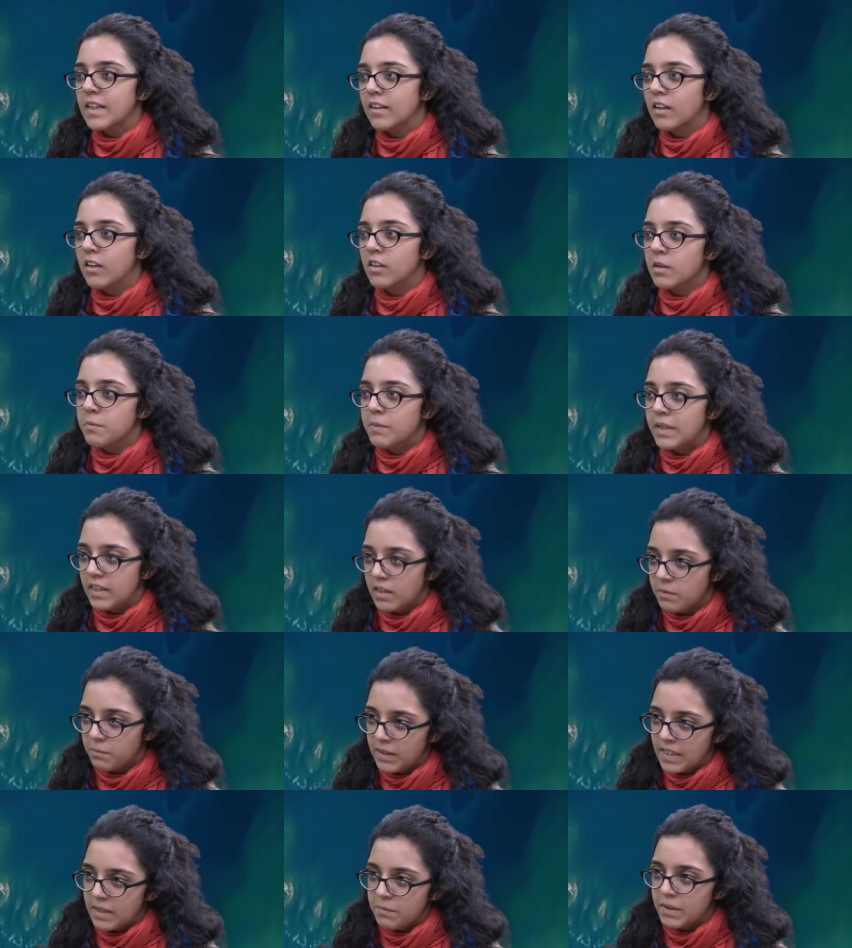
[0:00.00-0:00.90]
then ultimately
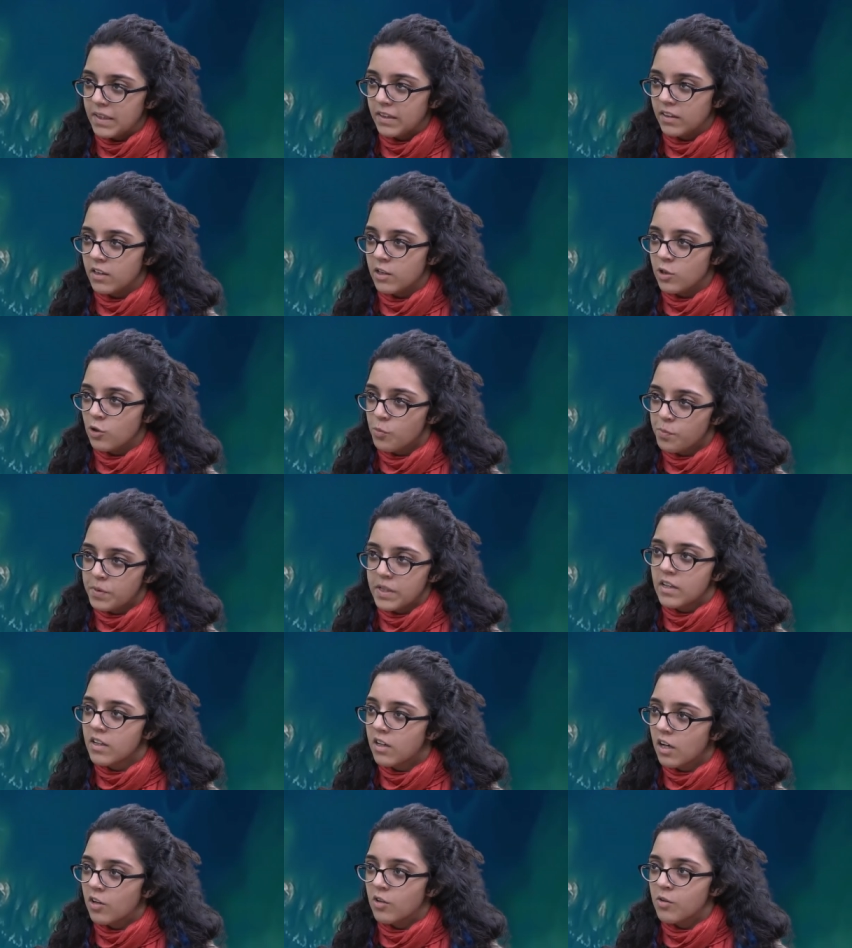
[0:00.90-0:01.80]
blaming the
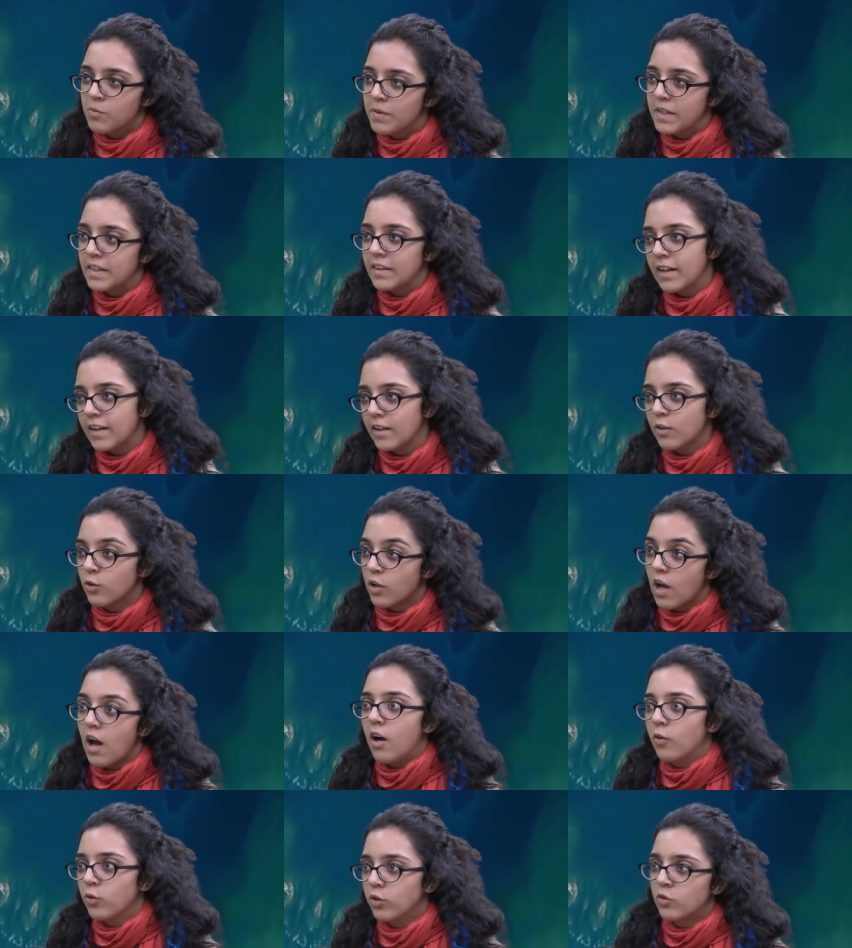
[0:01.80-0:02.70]
UPA government. Like,
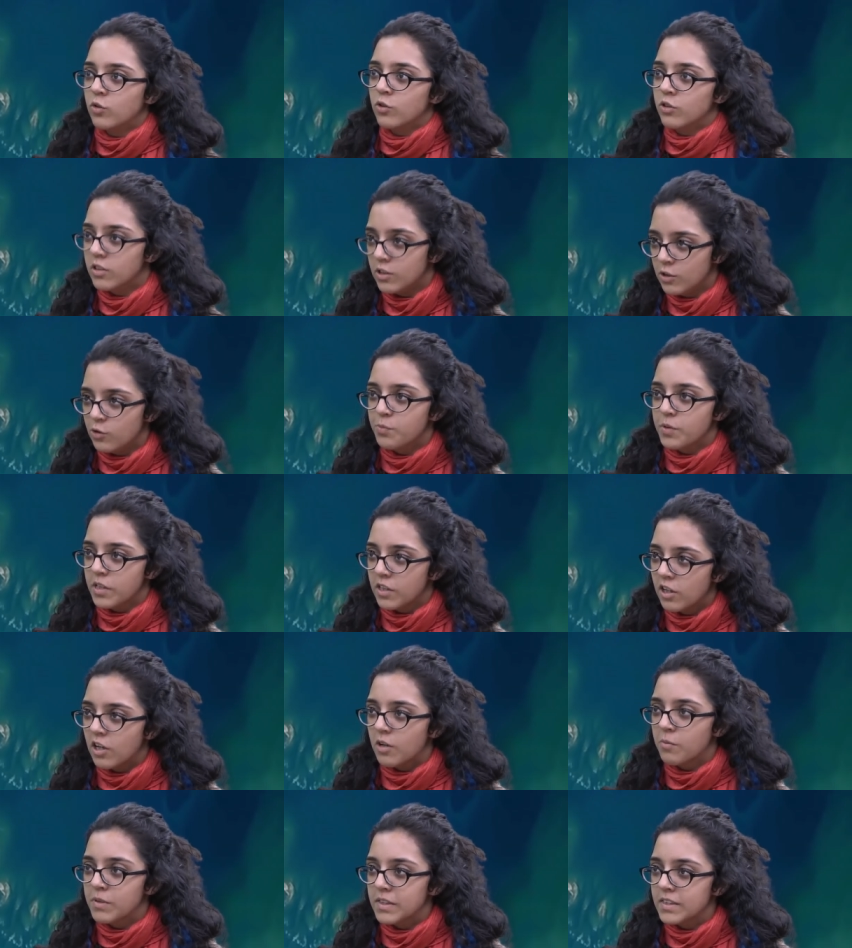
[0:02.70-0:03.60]
okay, how could the UPA
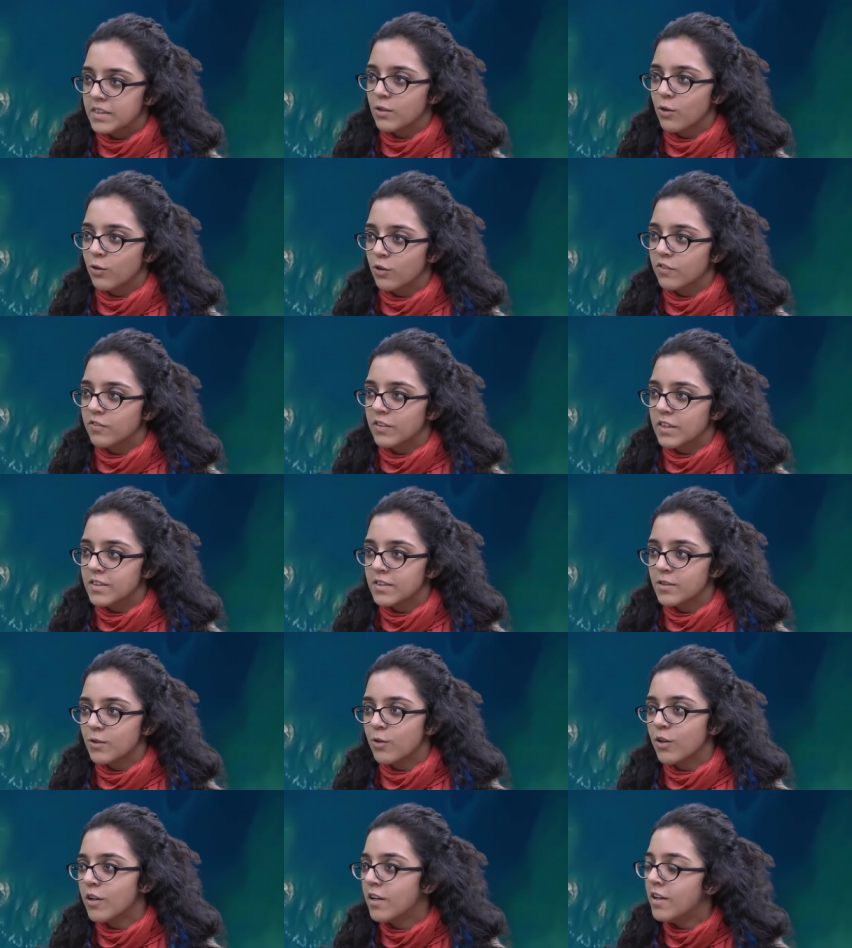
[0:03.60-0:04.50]
government say all of this?
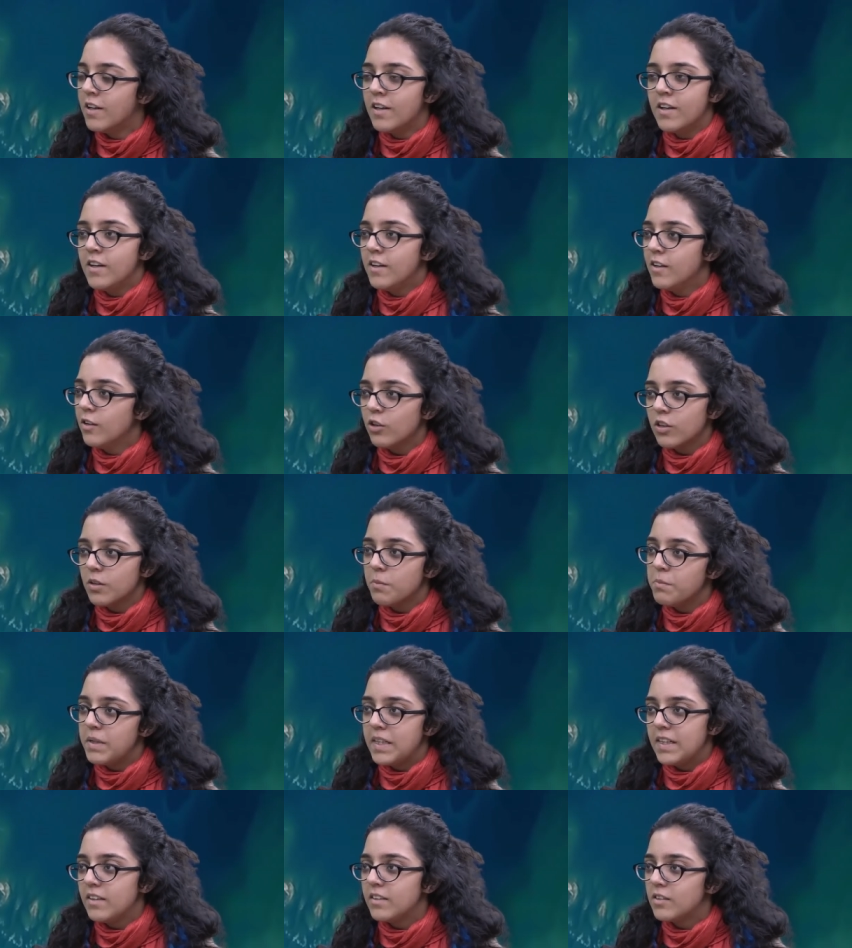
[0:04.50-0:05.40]
So you know, the
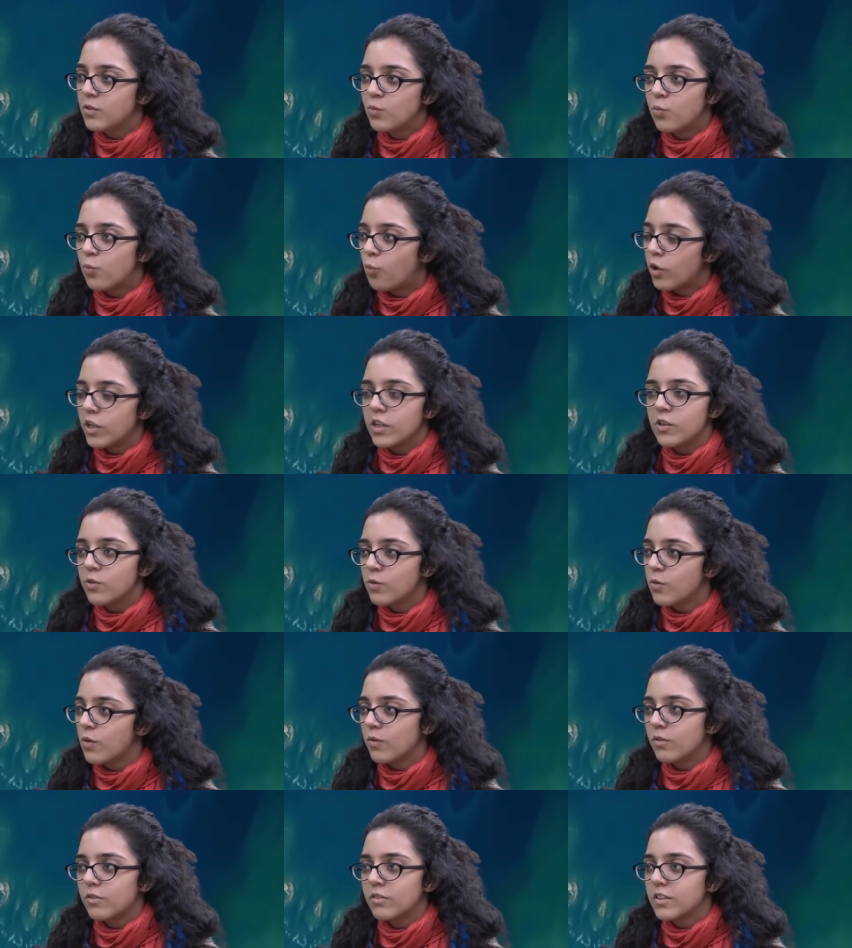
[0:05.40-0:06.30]
me- what do
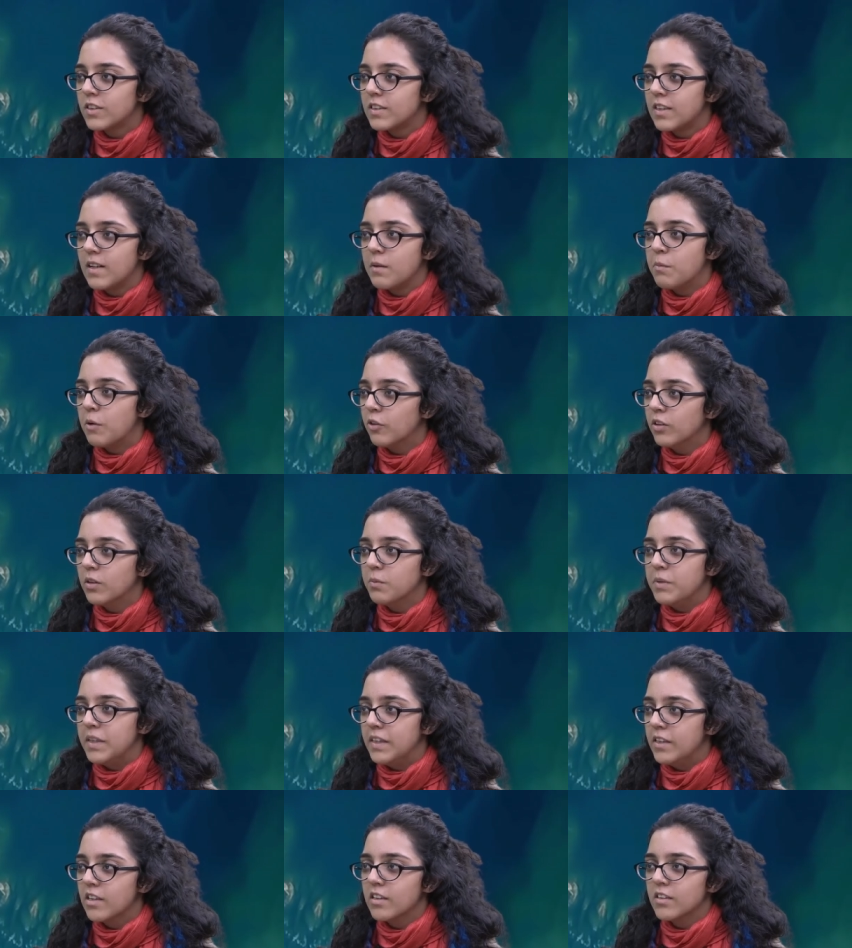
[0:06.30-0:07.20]
you say about the
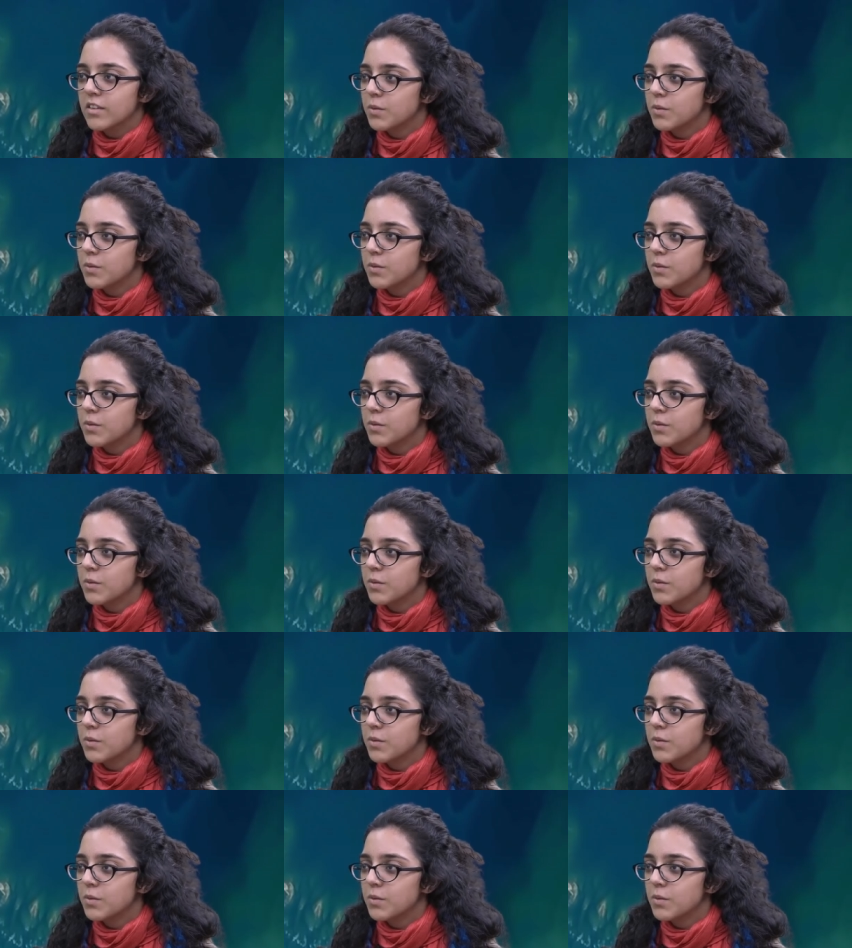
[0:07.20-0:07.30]
media